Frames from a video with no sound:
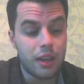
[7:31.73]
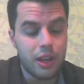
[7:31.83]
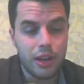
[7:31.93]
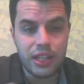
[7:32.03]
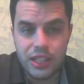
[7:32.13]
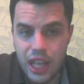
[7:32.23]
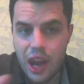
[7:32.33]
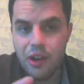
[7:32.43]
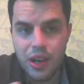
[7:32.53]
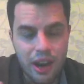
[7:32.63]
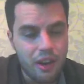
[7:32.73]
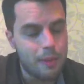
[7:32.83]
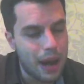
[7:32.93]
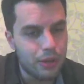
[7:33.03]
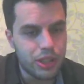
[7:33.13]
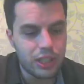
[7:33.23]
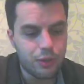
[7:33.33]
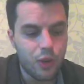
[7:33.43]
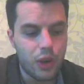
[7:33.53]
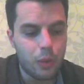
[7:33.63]
You know, he's there or thereabouts, his
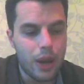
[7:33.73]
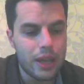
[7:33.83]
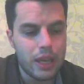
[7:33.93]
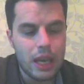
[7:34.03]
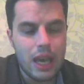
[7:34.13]
fight weight.